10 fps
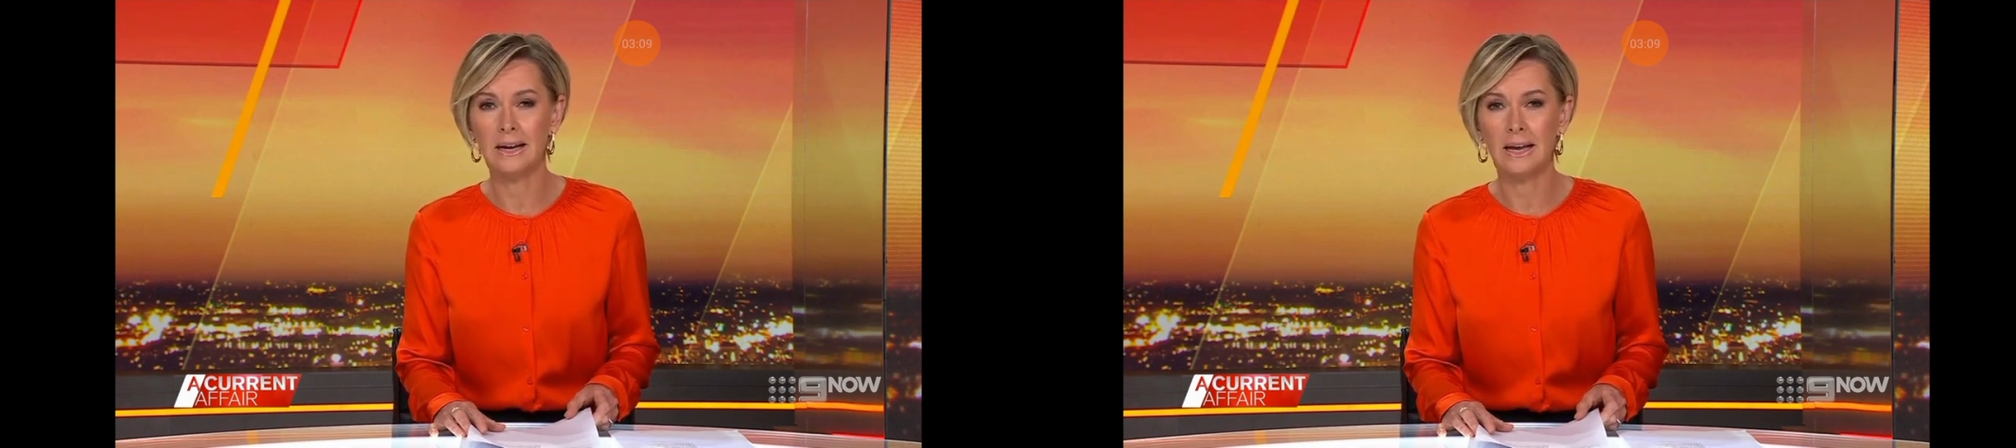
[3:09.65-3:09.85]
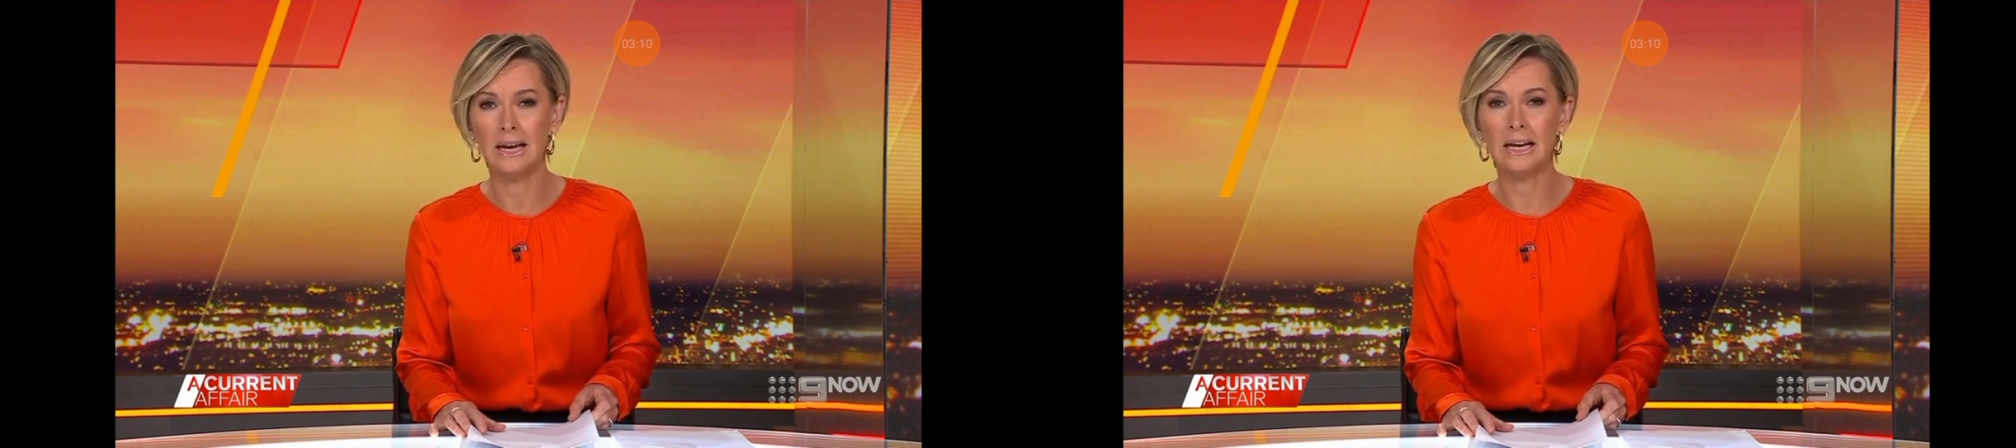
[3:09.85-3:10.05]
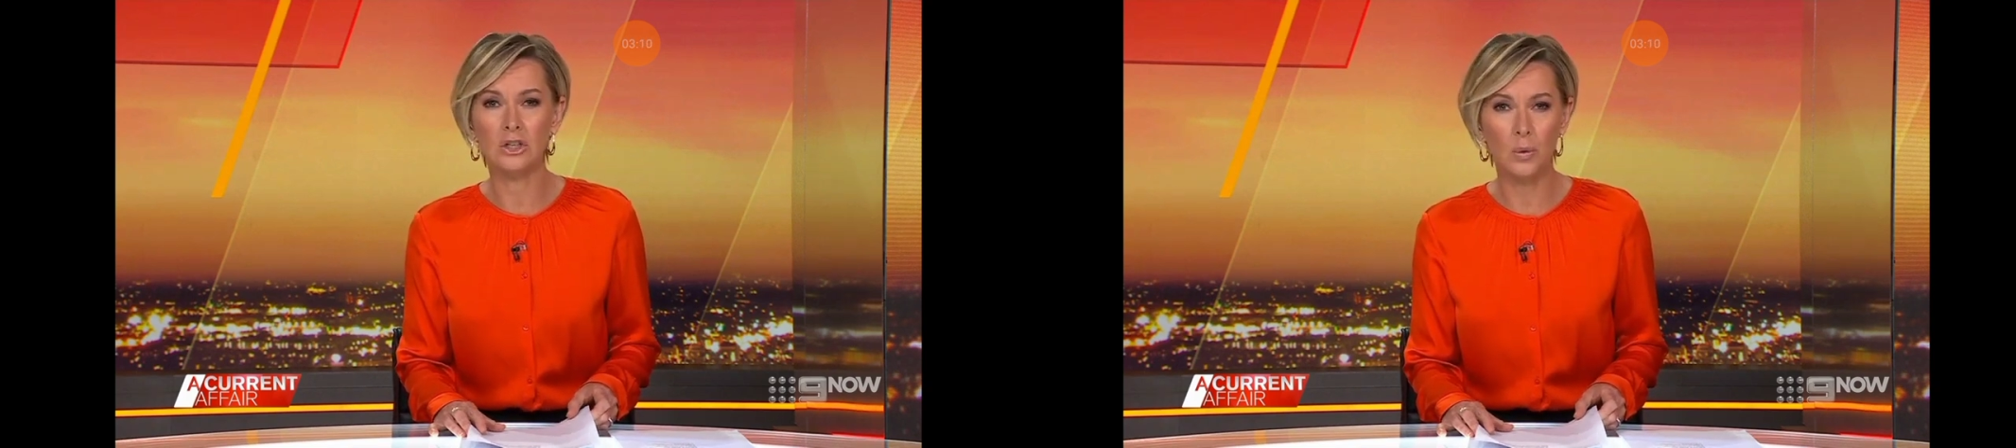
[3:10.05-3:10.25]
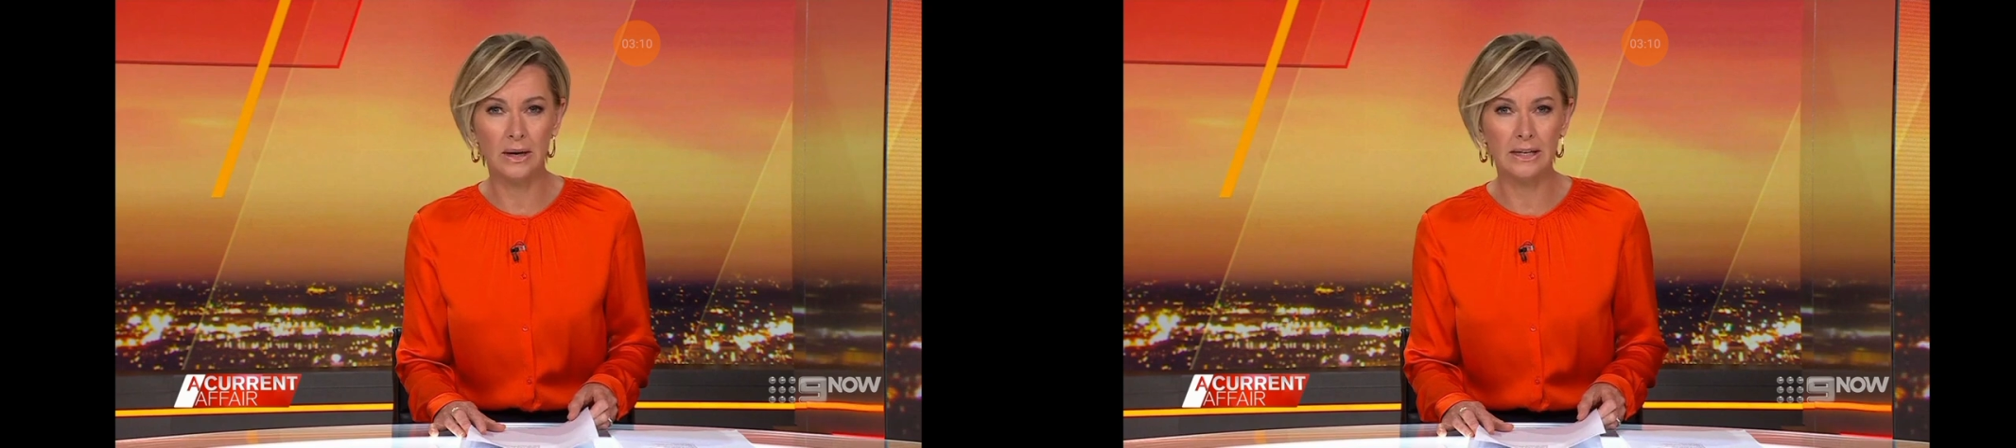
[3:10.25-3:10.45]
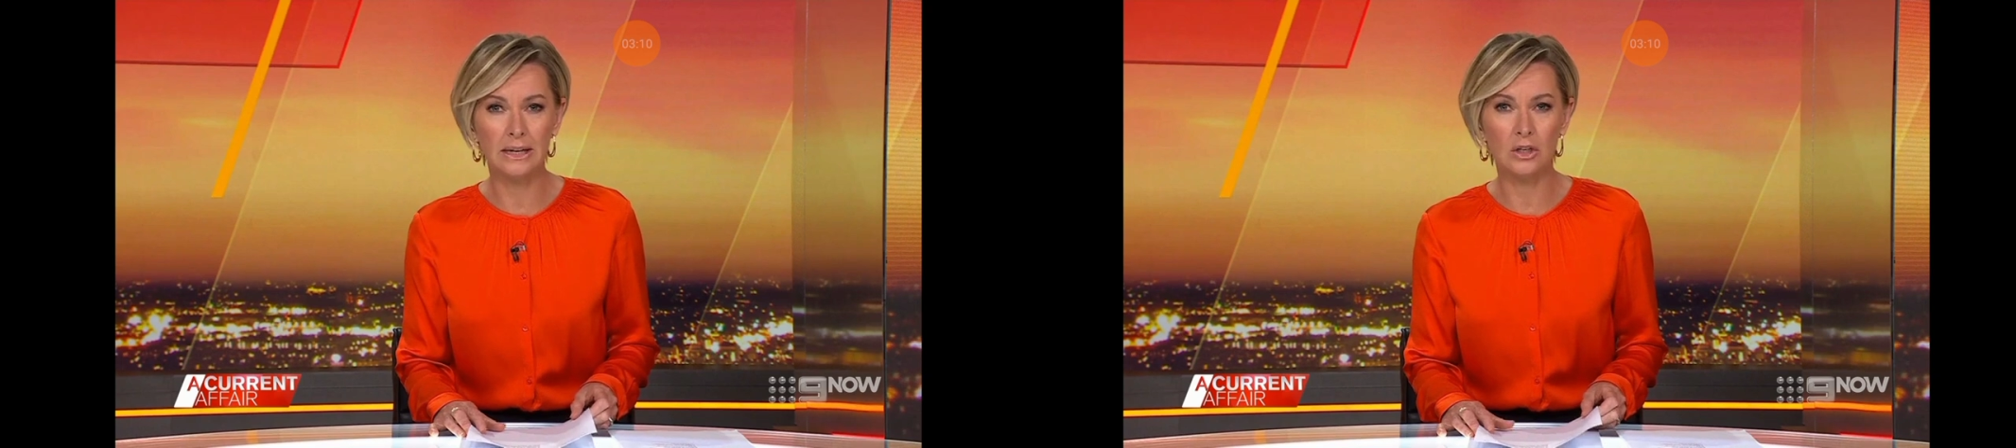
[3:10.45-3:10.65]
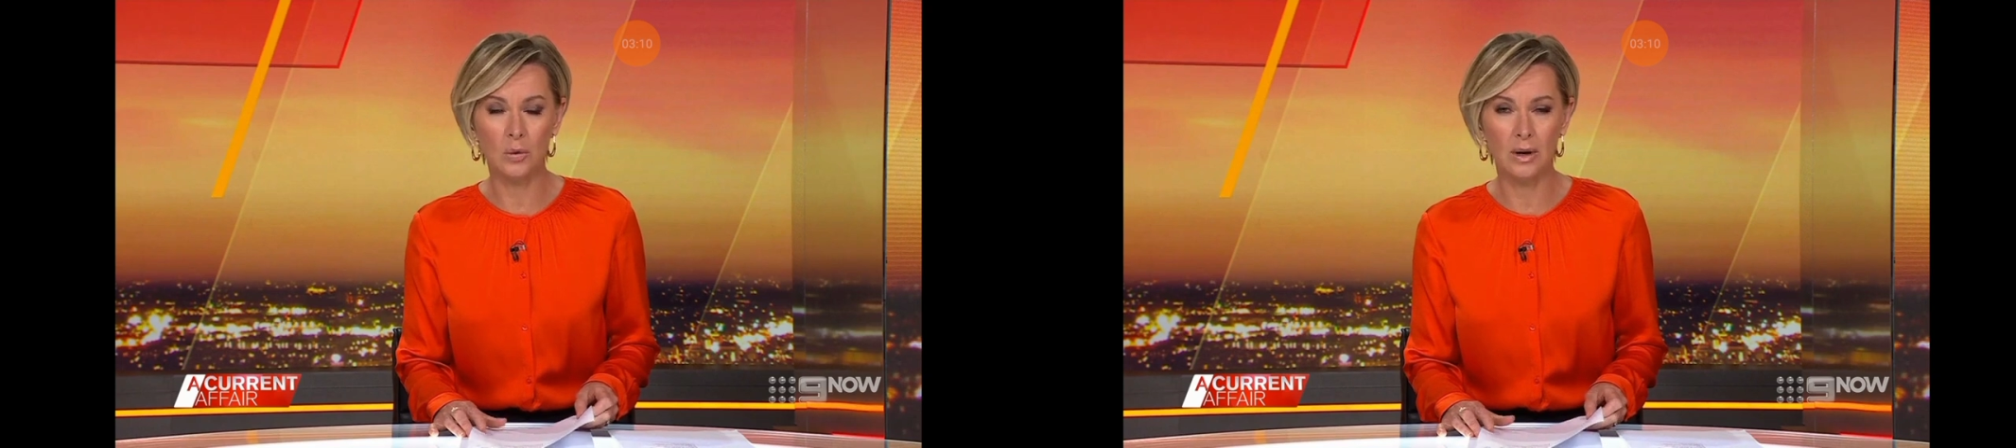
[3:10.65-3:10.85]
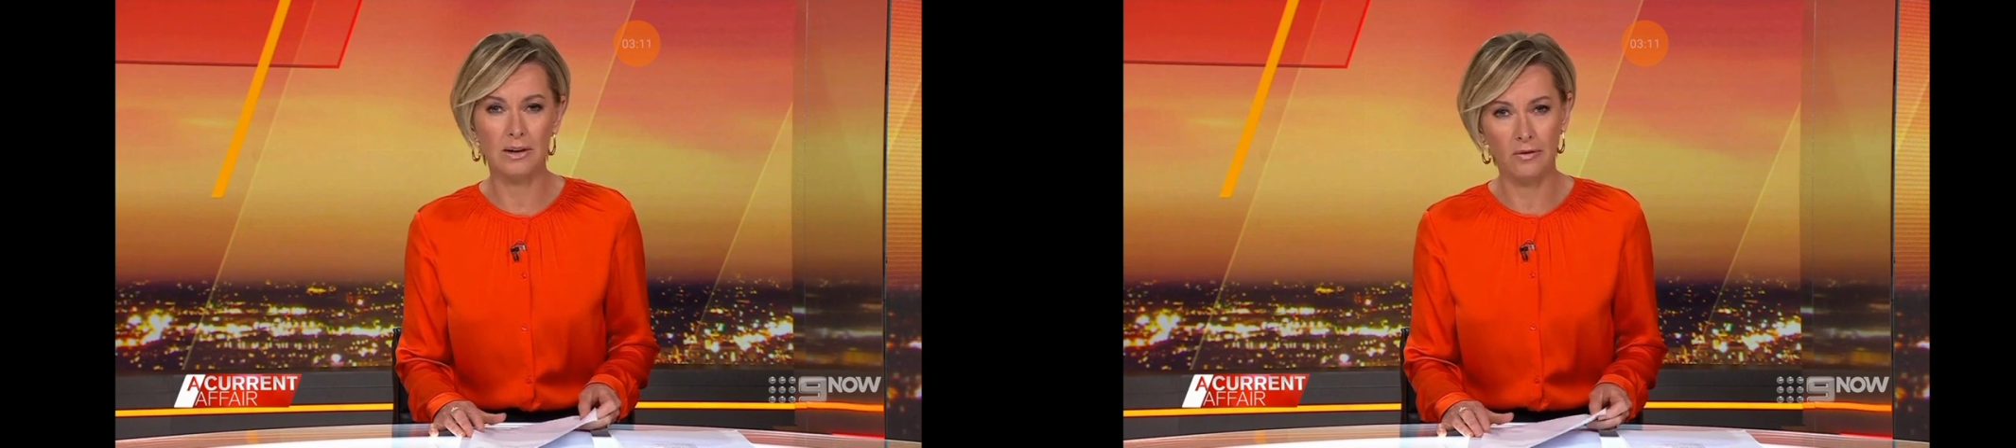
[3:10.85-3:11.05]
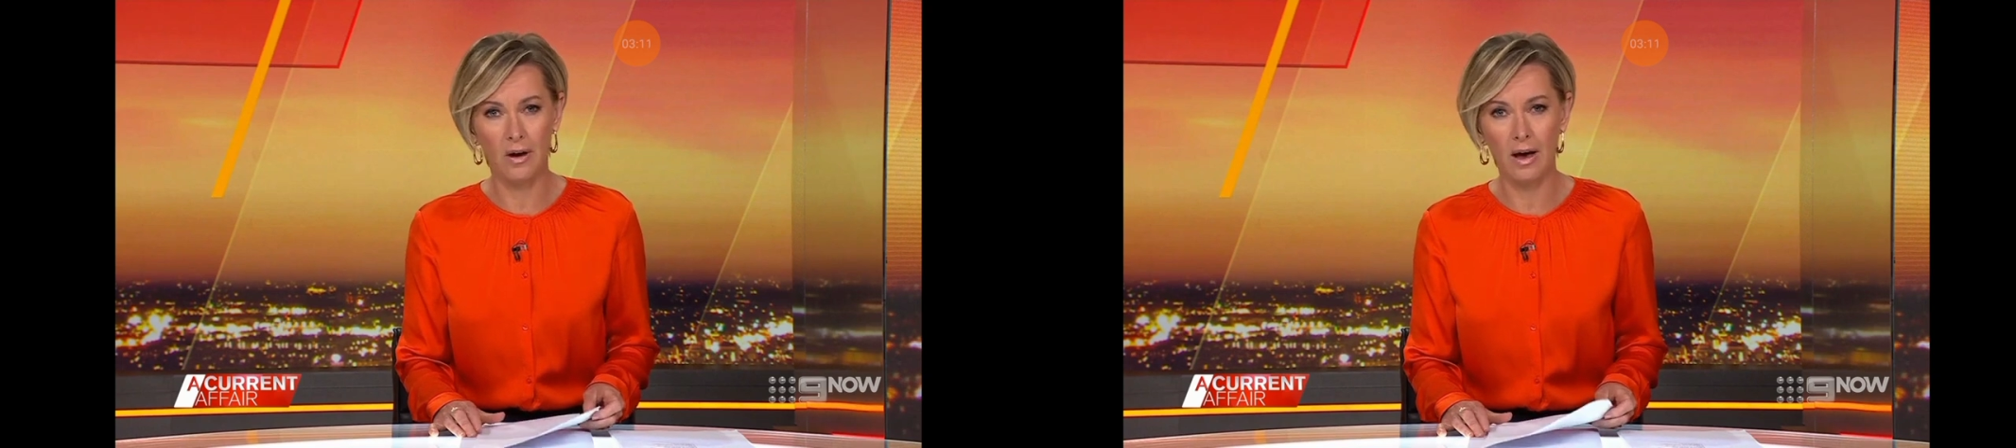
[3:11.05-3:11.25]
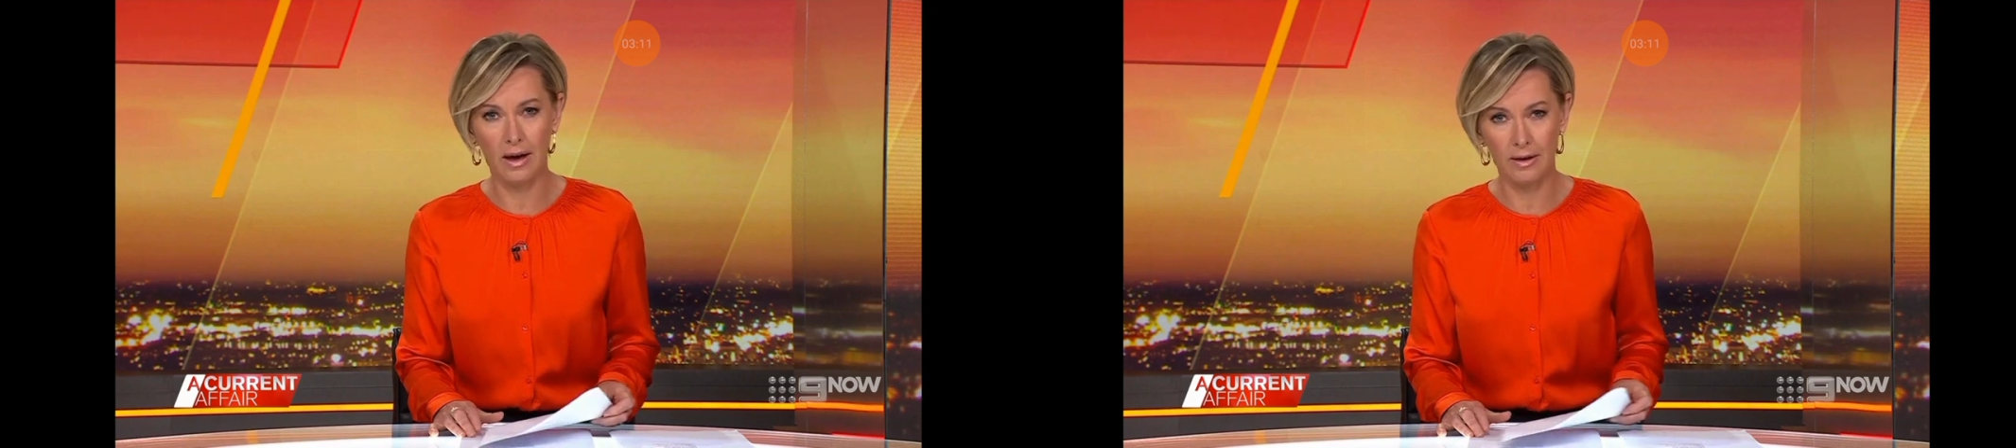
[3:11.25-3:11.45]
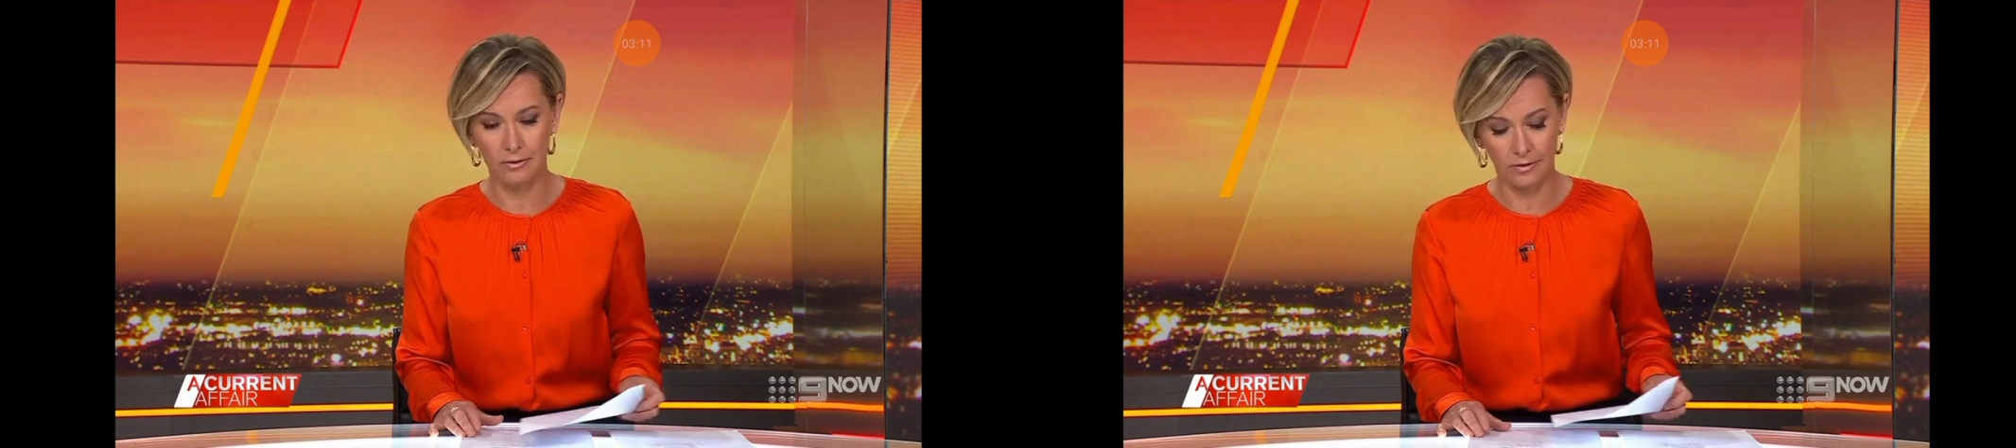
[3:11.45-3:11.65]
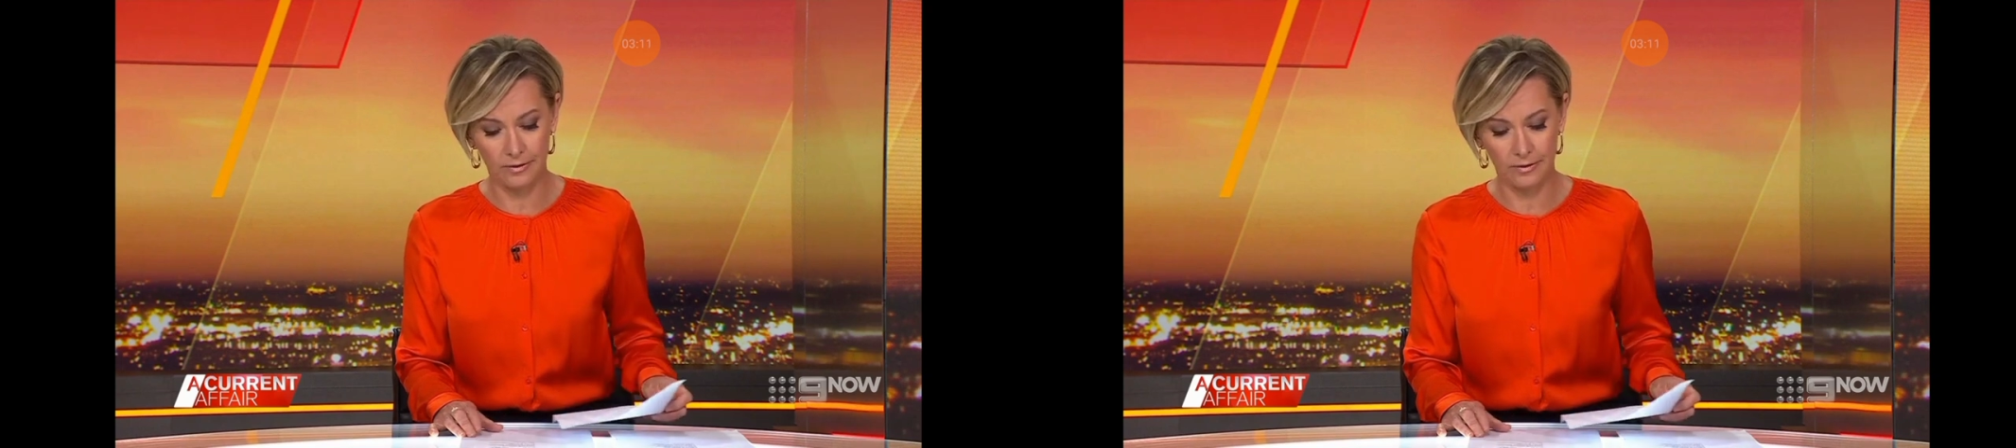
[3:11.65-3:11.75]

in 2025.